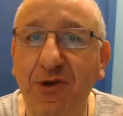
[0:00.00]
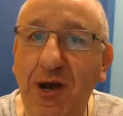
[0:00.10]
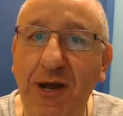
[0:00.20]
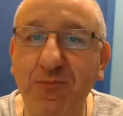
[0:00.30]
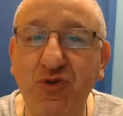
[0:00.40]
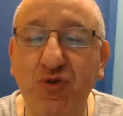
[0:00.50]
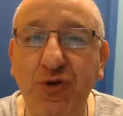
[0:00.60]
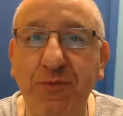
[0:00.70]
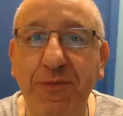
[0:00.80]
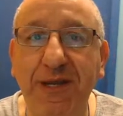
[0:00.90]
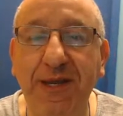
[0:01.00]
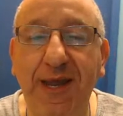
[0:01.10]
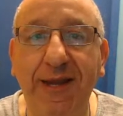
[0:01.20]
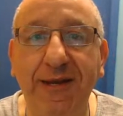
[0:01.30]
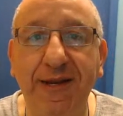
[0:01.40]
Come join me
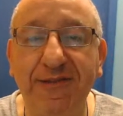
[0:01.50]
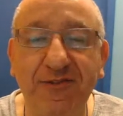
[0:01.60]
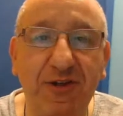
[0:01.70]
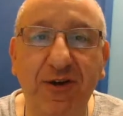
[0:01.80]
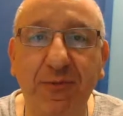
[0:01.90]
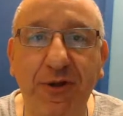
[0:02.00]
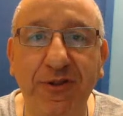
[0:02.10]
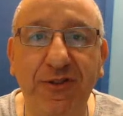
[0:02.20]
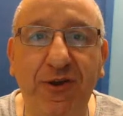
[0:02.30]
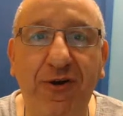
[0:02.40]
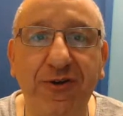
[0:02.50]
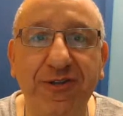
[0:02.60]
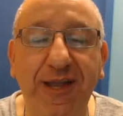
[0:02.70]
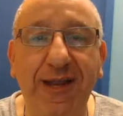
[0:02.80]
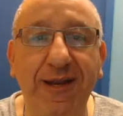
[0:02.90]
and let's talk about
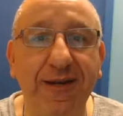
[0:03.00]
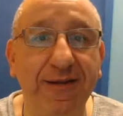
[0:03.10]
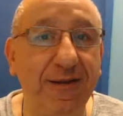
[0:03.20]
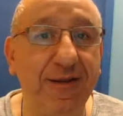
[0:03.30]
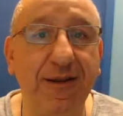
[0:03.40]
dogs and